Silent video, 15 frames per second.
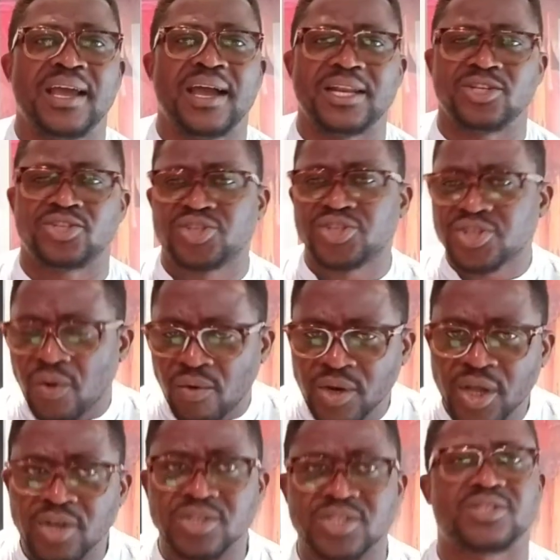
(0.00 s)
and has
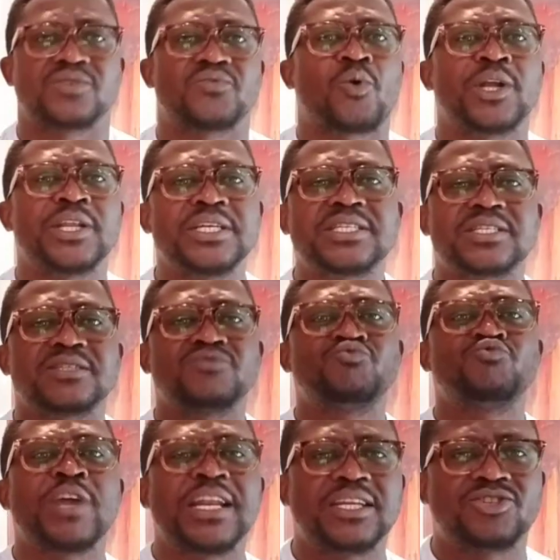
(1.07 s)
shown us what is
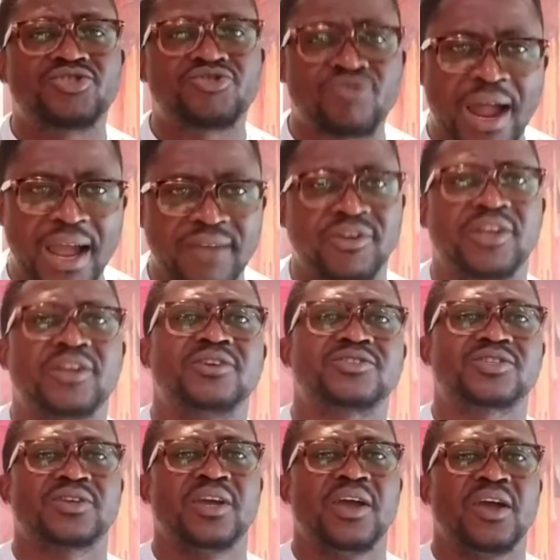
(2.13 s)
really driving
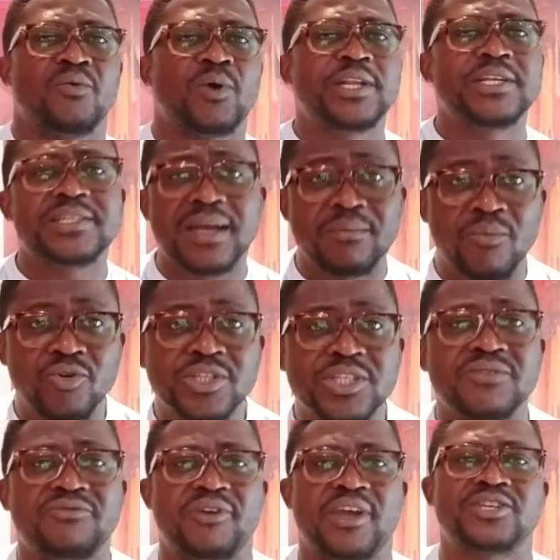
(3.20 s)
us. What is our
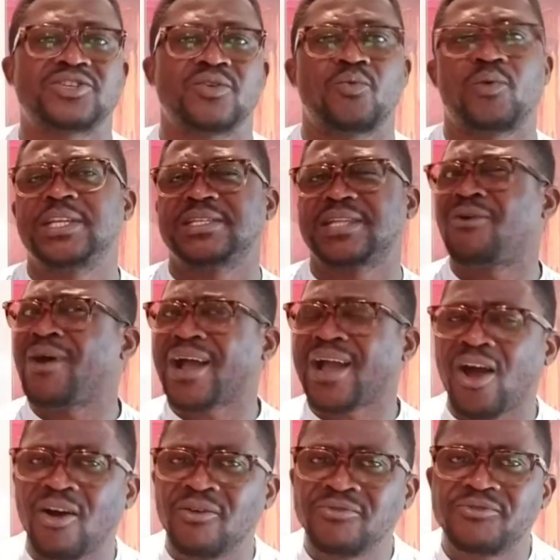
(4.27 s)
motivation? What is our
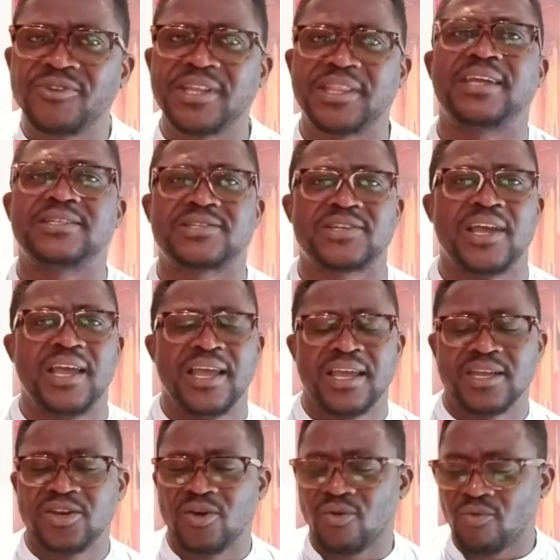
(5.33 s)
confidence?
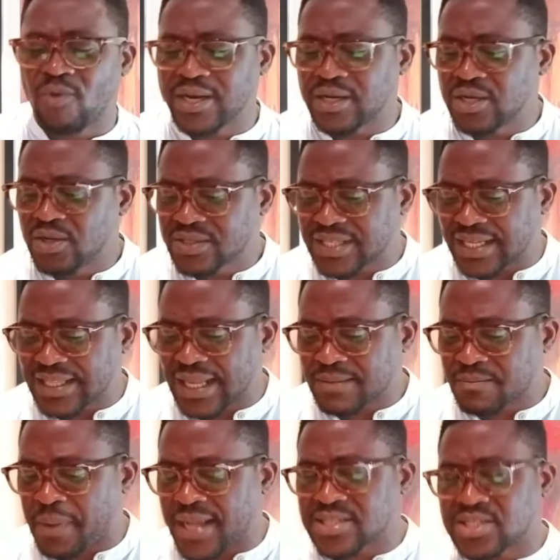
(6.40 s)
You know, when I looked at
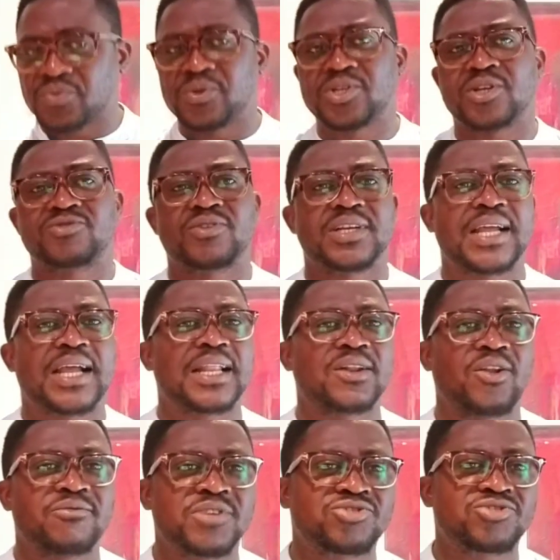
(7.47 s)
that passage we just read, I
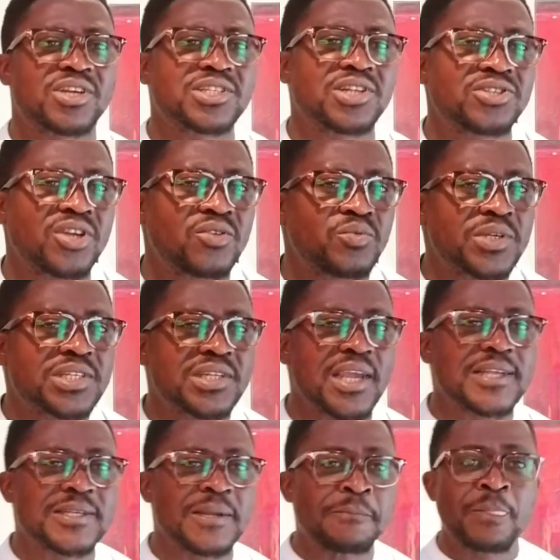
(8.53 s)
love the translation we
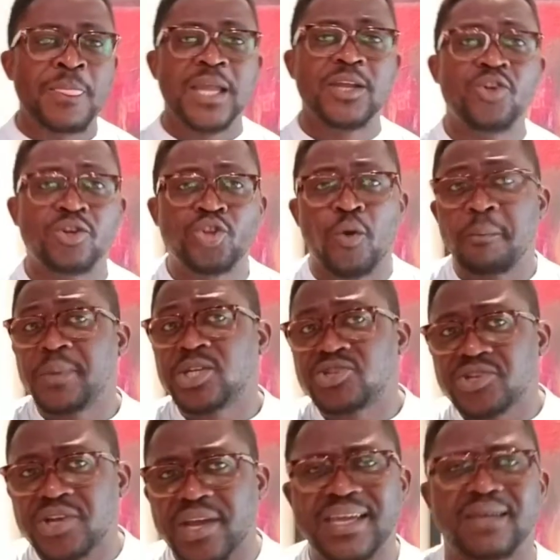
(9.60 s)
say, you know, don't be
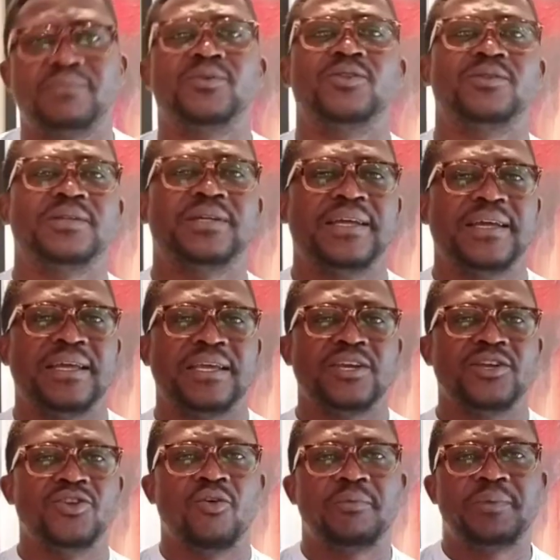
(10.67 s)
shakable.
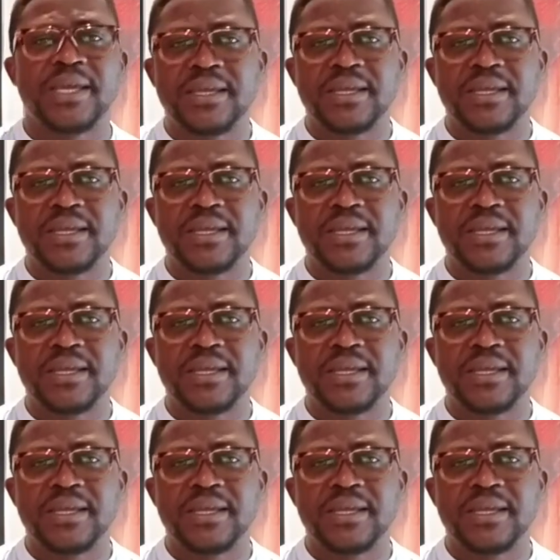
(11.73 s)
You know,